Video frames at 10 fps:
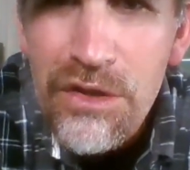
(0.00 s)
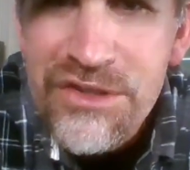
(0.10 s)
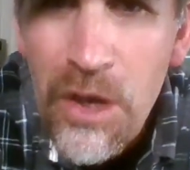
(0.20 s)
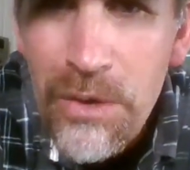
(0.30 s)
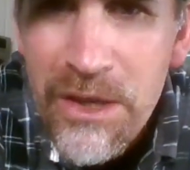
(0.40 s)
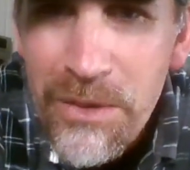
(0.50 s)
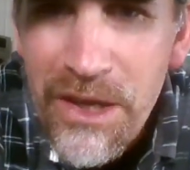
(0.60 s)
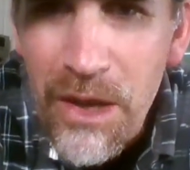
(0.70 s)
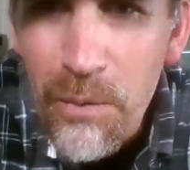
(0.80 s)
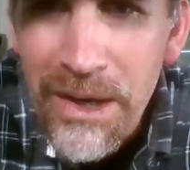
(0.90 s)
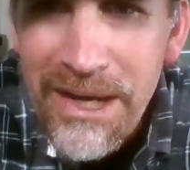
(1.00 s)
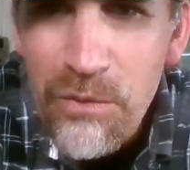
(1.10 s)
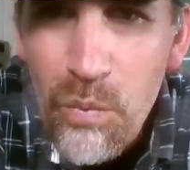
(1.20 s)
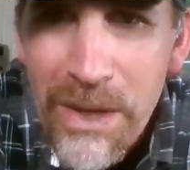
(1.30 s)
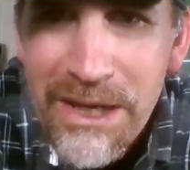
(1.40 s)
So here we go. We're
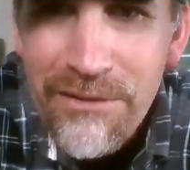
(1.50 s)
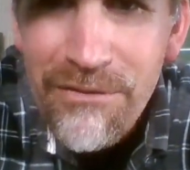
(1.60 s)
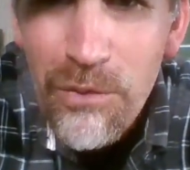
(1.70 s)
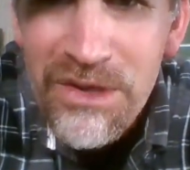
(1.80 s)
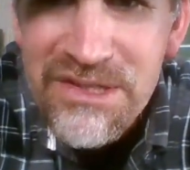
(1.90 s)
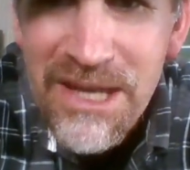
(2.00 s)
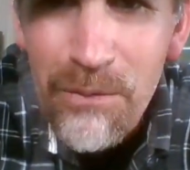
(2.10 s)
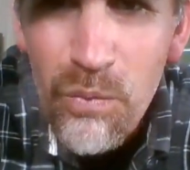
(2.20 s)
getting win in four set,